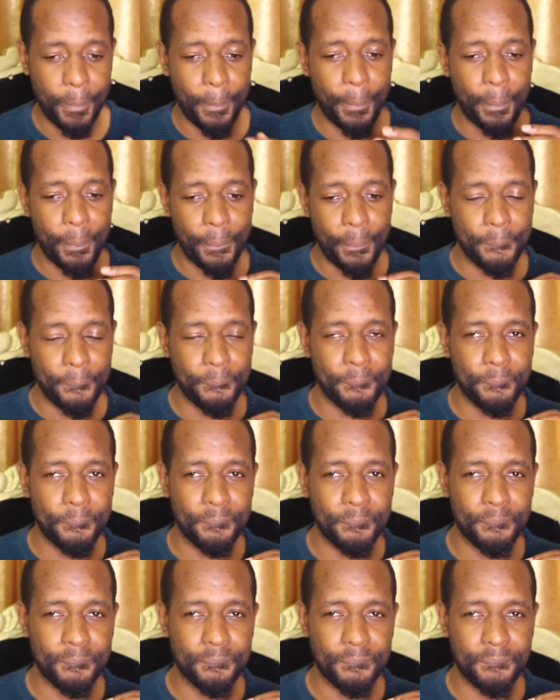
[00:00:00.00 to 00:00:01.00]

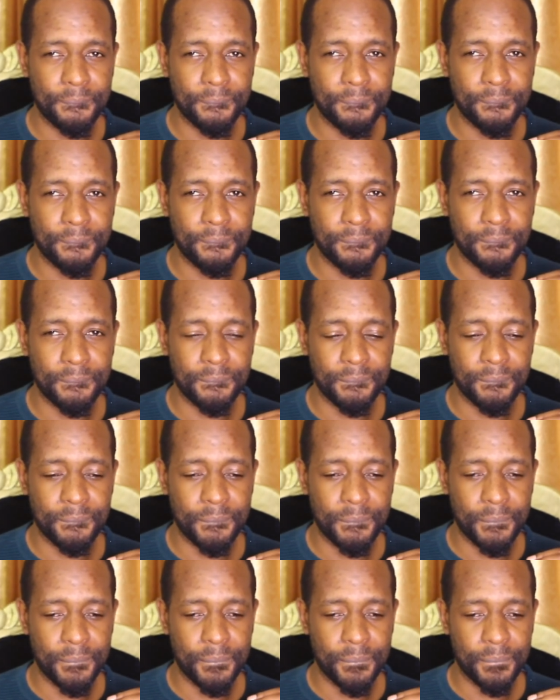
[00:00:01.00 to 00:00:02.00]

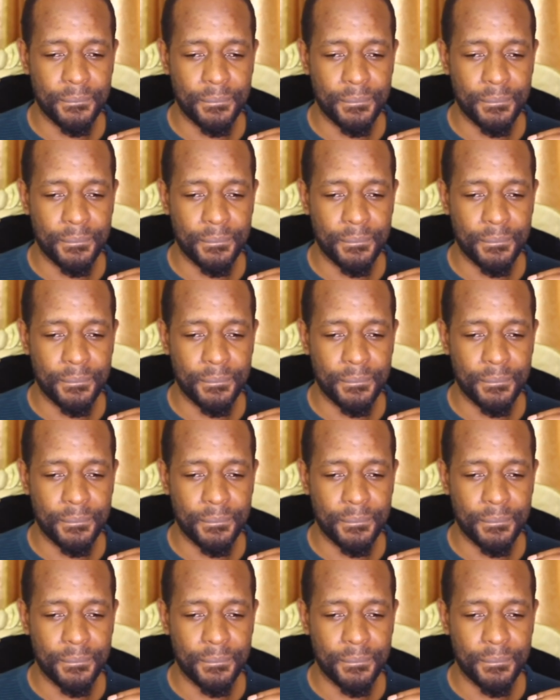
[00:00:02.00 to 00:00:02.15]
[no speech]